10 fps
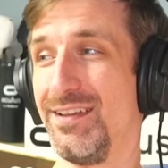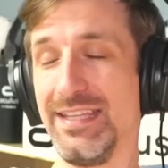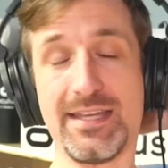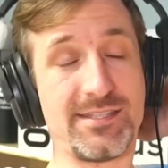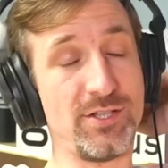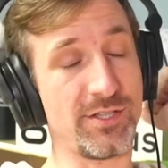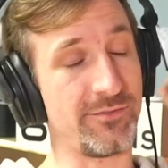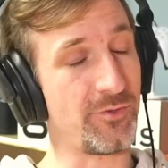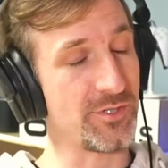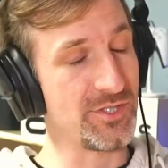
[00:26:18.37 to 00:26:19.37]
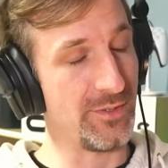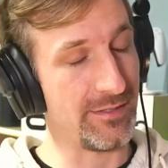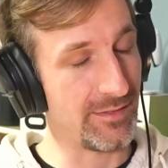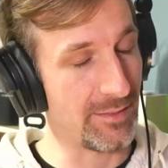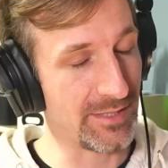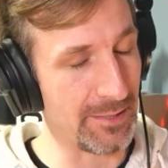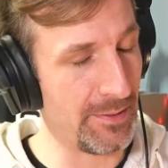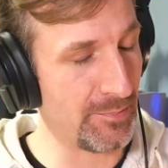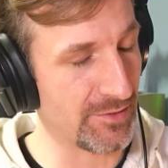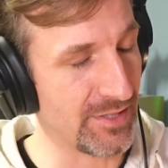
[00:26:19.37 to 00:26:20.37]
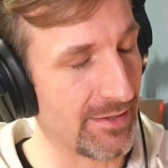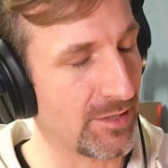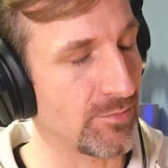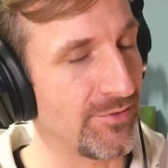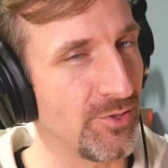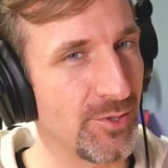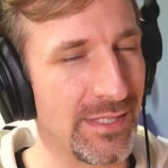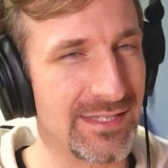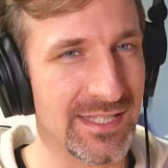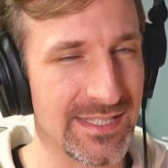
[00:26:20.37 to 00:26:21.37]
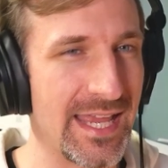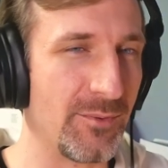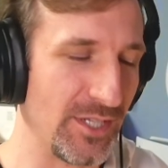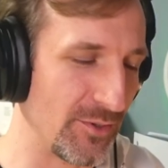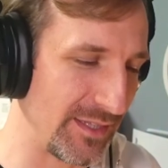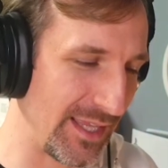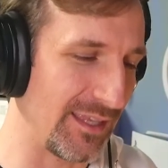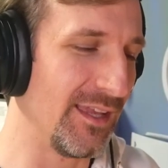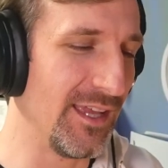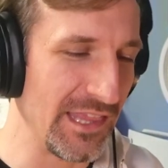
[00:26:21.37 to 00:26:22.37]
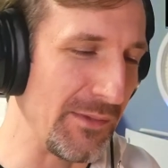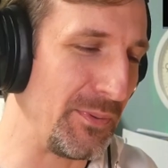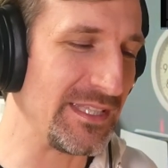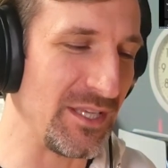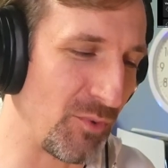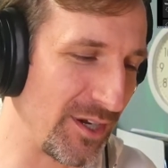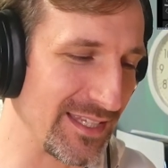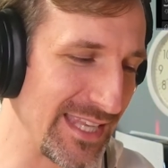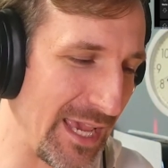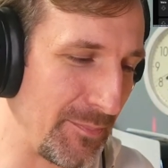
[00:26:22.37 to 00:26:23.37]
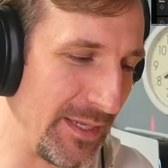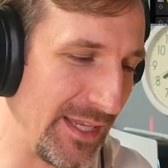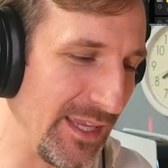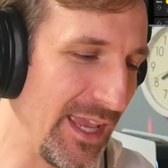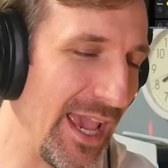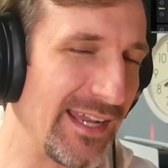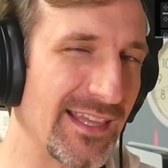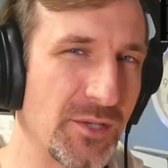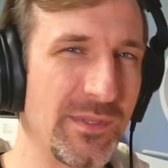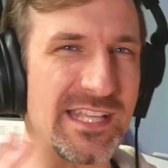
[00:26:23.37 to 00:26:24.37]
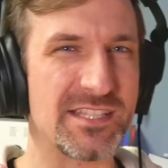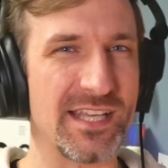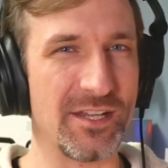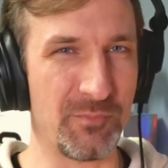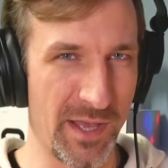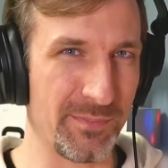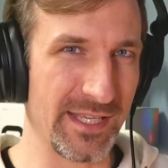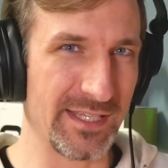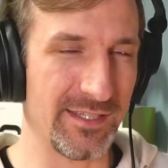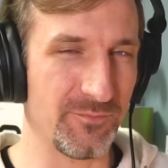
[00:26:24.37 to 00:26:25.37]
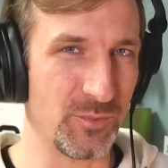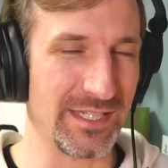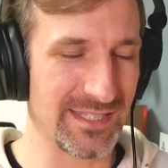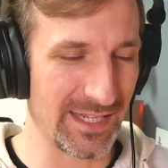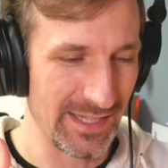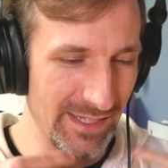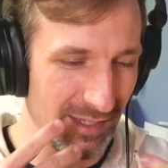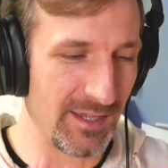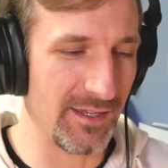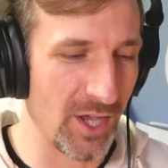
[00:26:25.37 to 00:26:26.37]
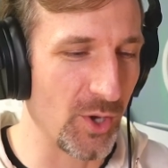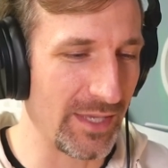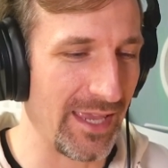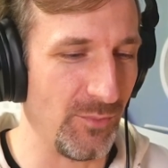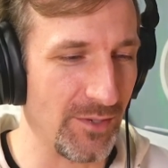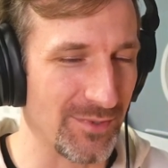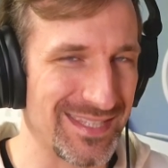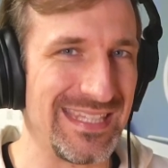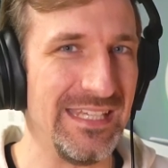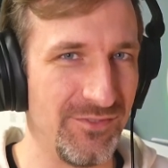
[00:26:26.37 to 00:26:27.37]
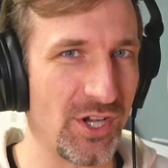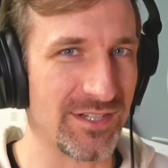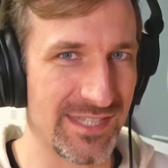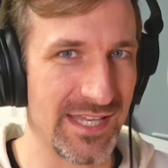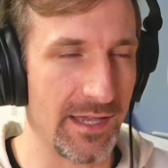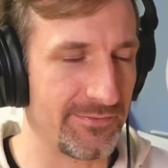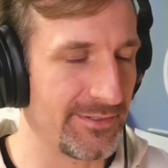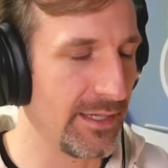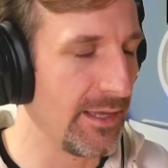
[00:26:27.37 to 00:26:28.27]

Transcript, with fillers: yeah, still looking forward to it. I'm glad people have gotten their review units because now we know that like the busy work is happening. And I like when that's kind of public, when it's kind of like, okay, we received our stuff